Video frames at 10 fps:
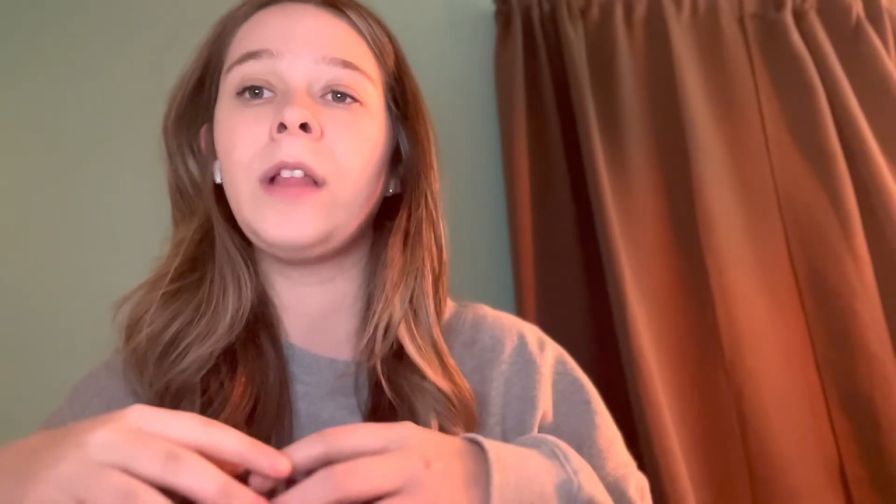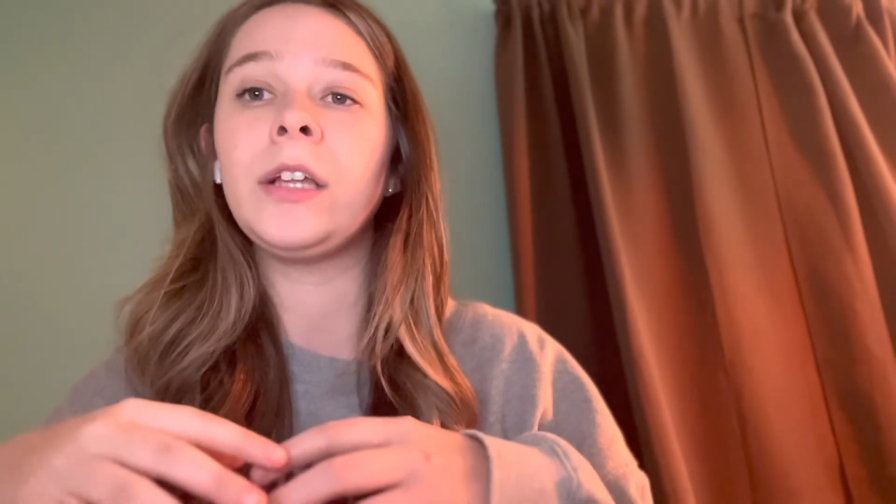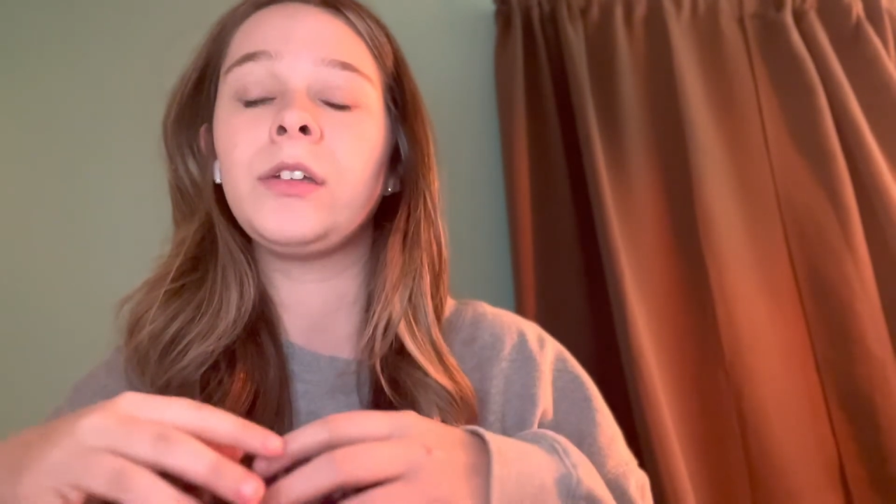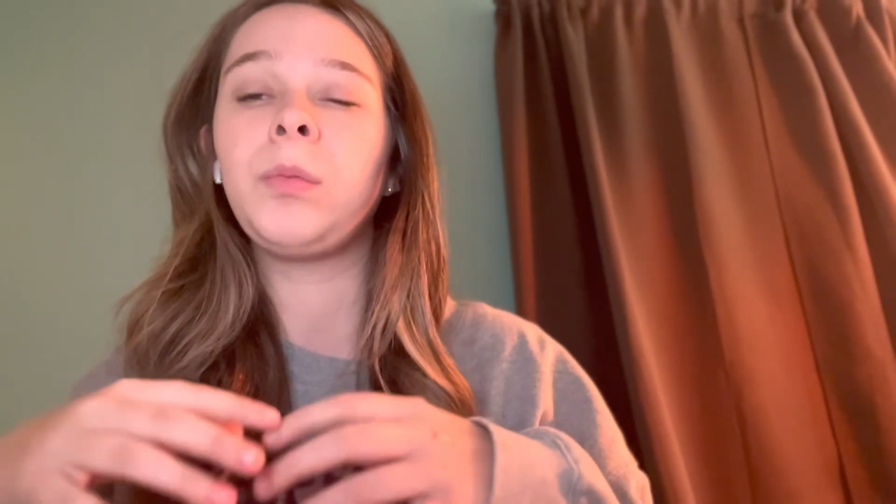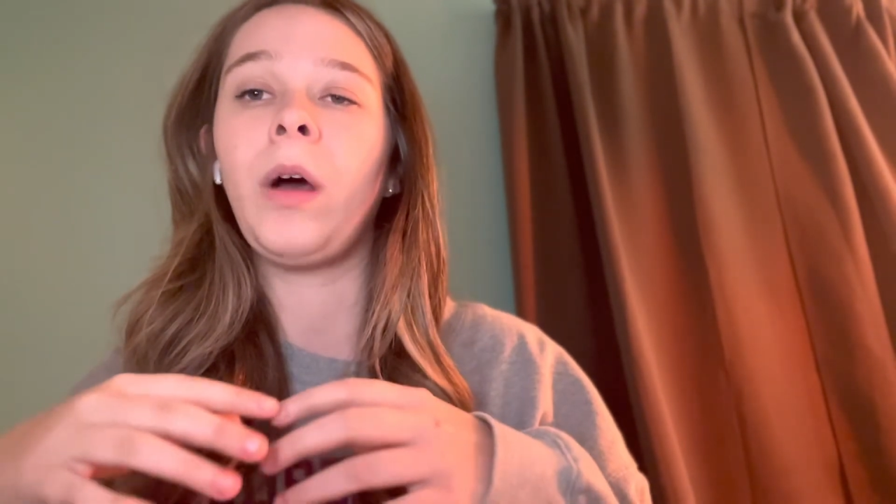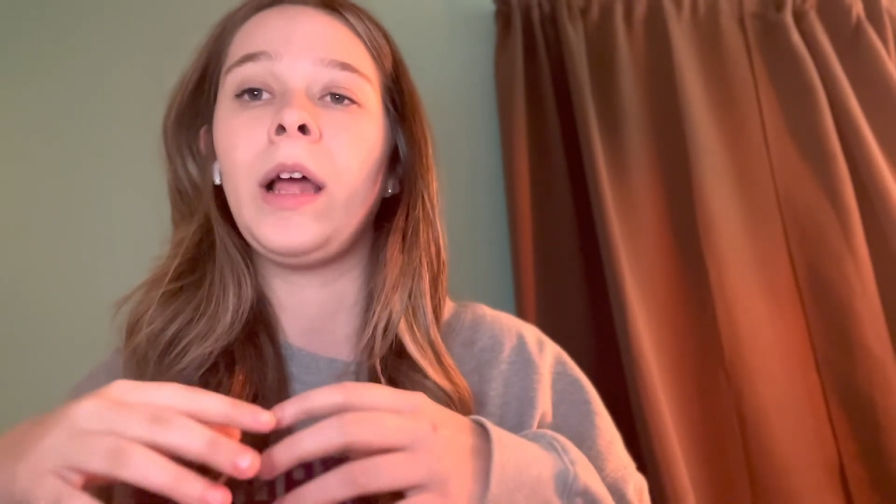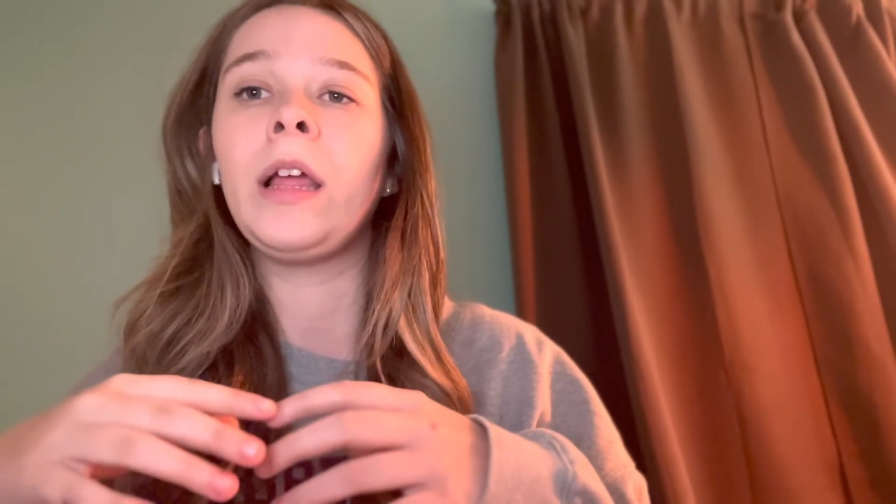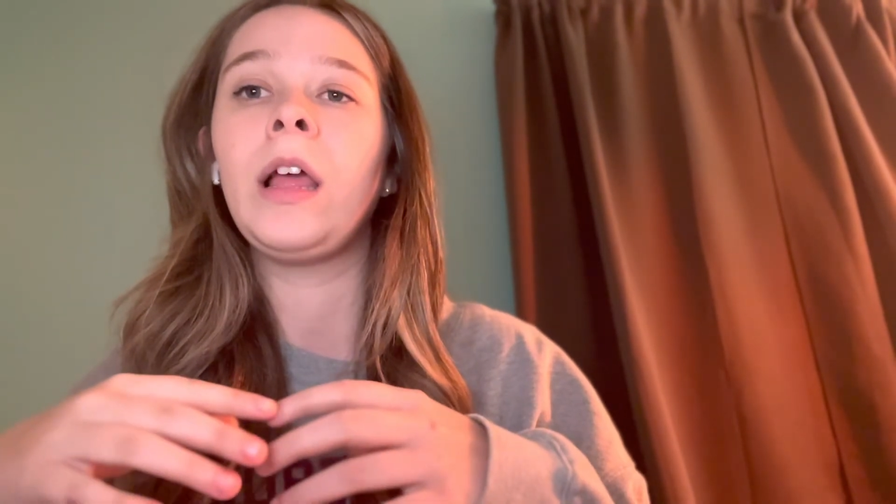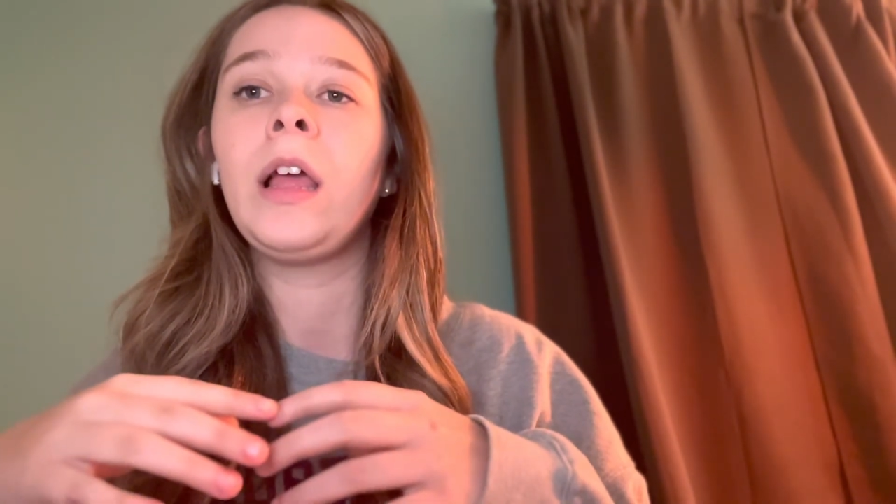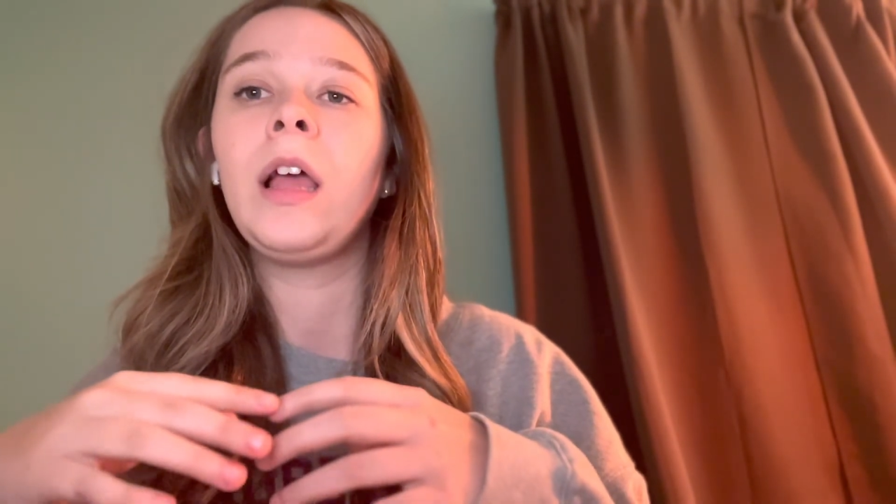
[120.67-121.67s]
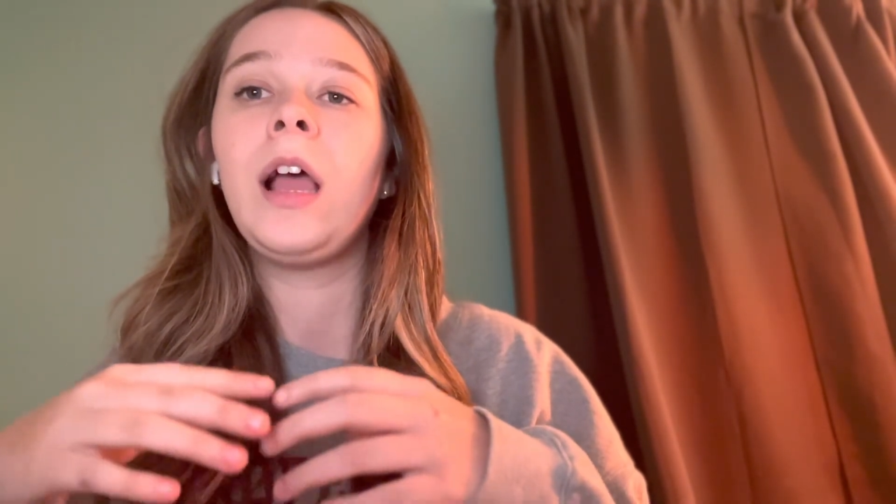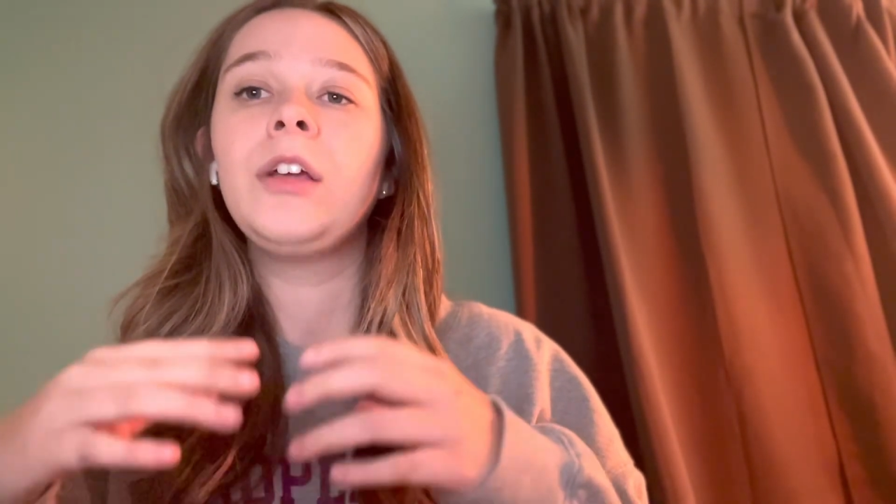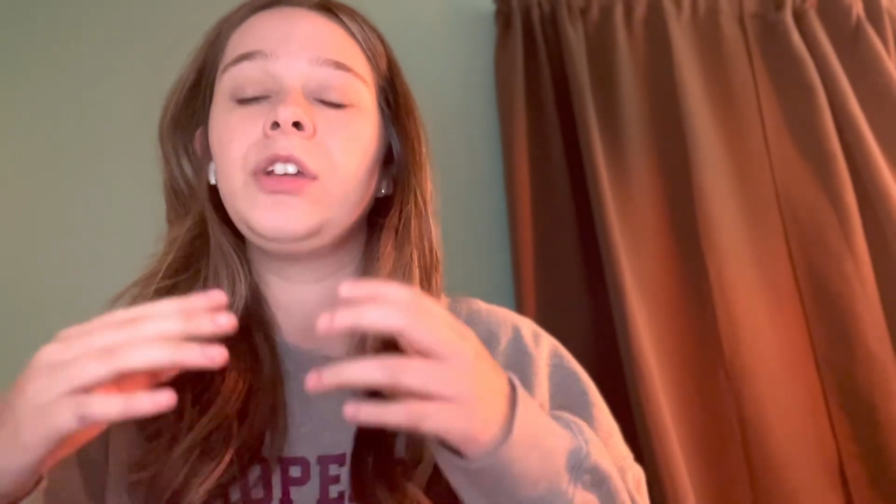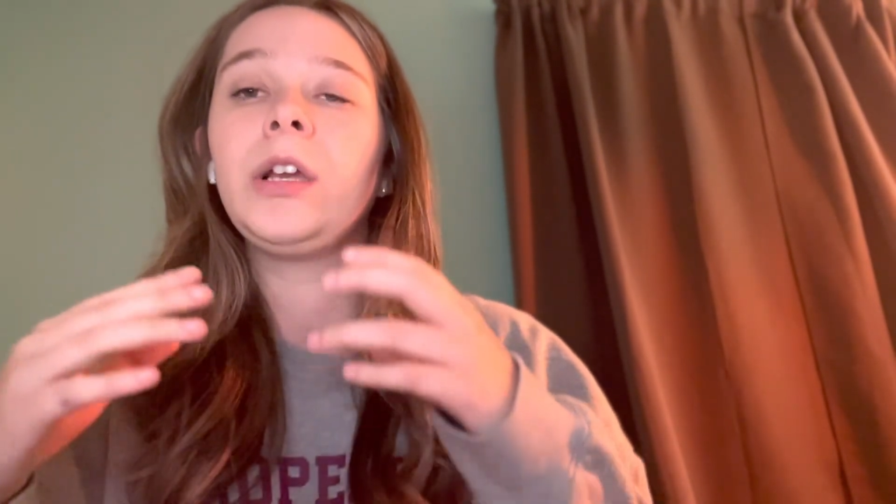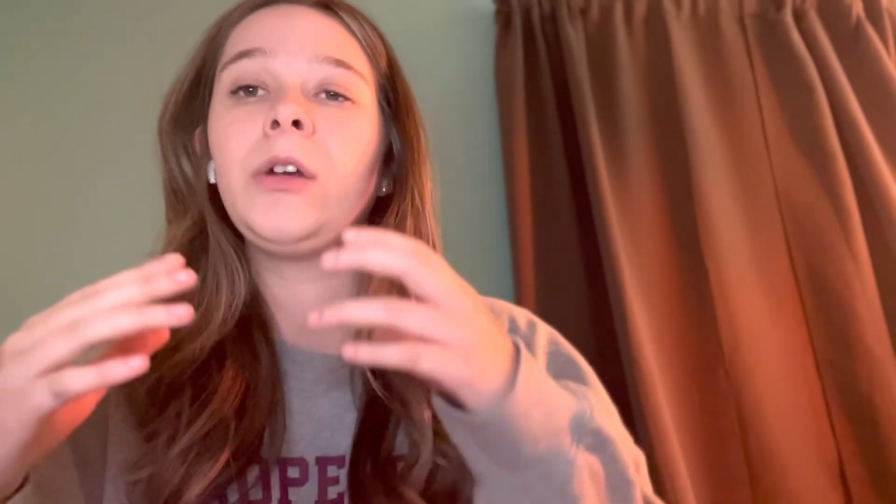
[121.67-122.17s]
That's why
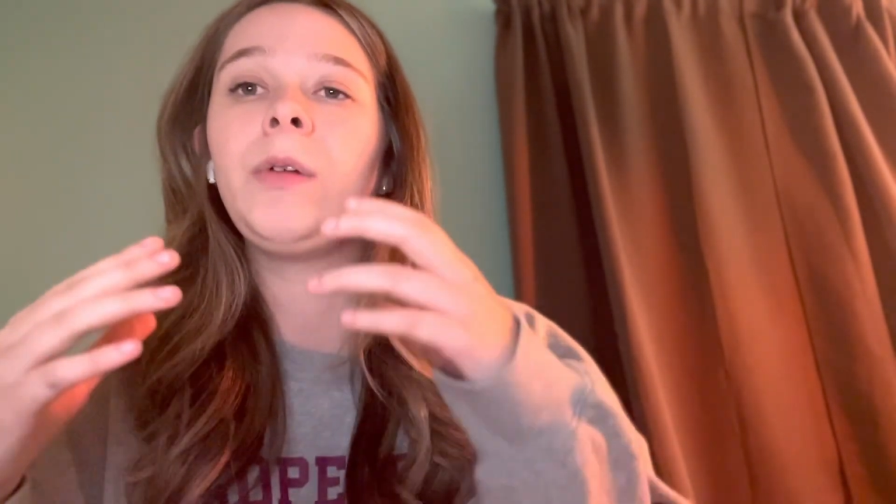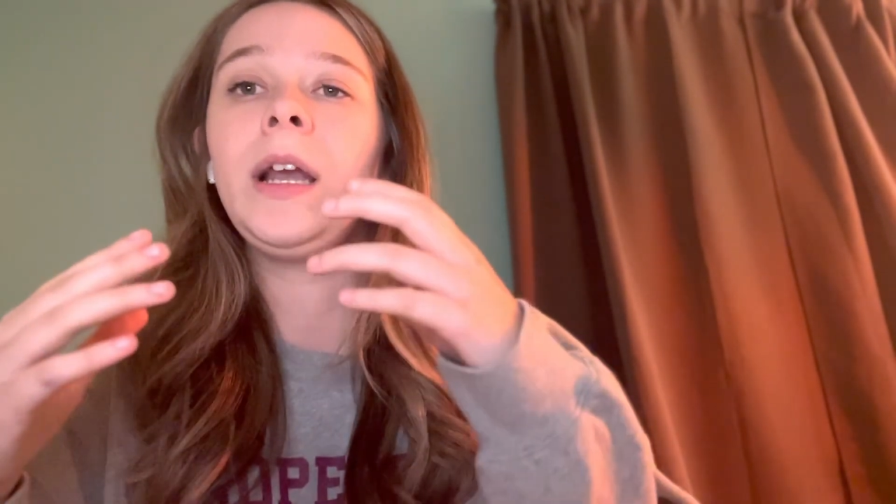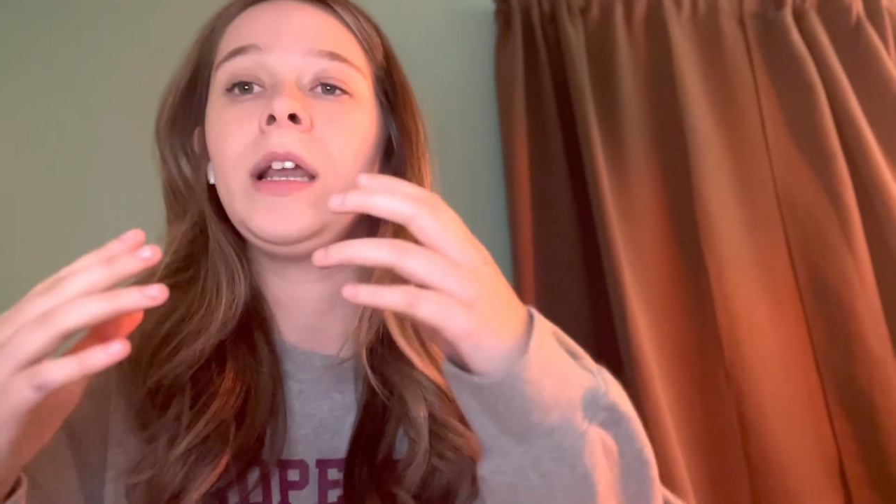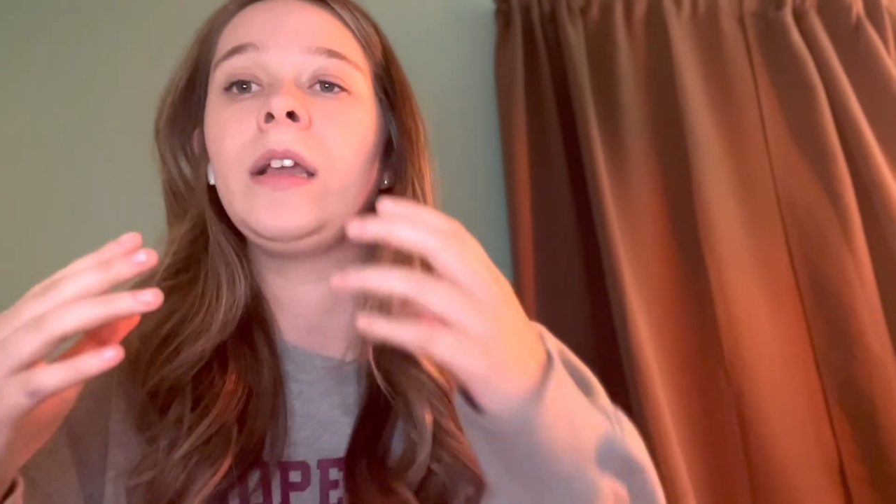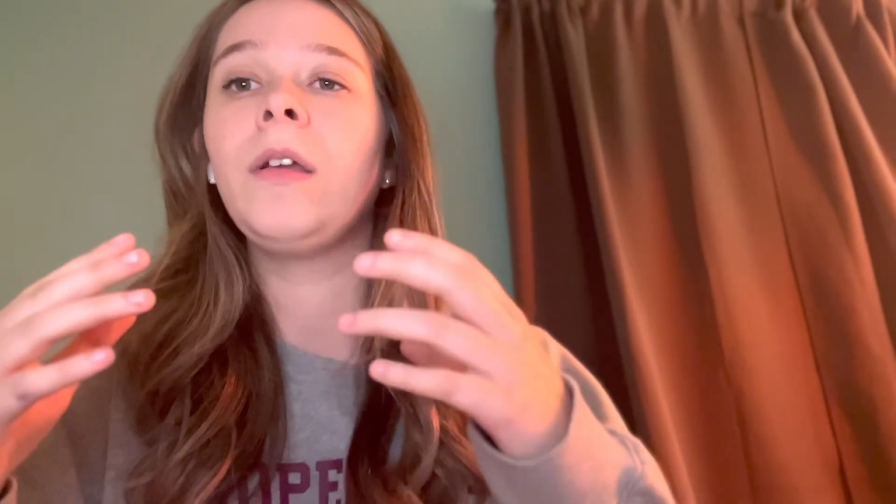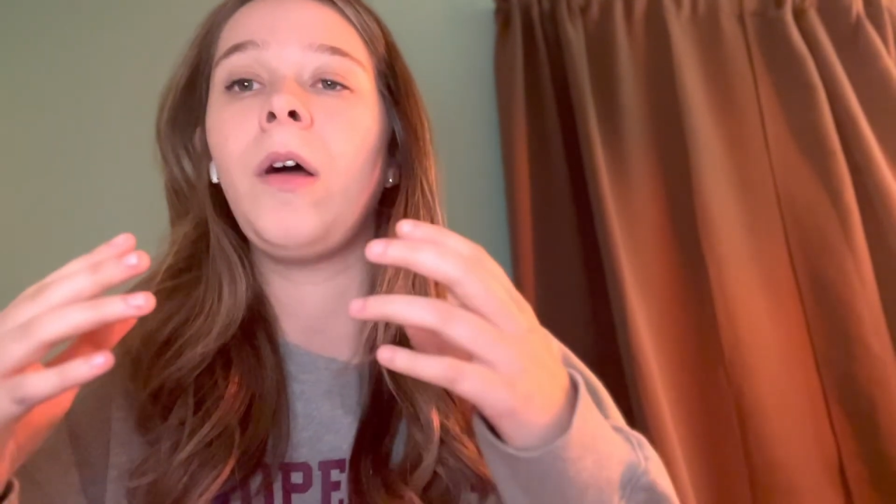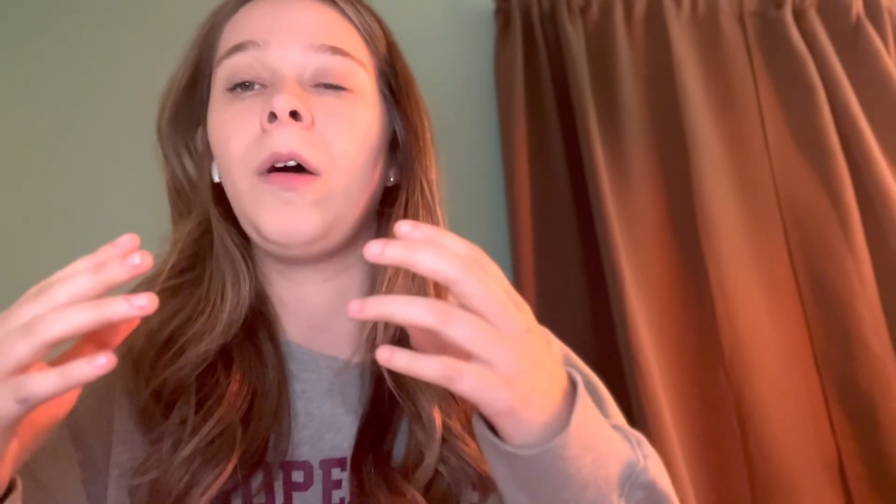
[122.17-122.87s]
she created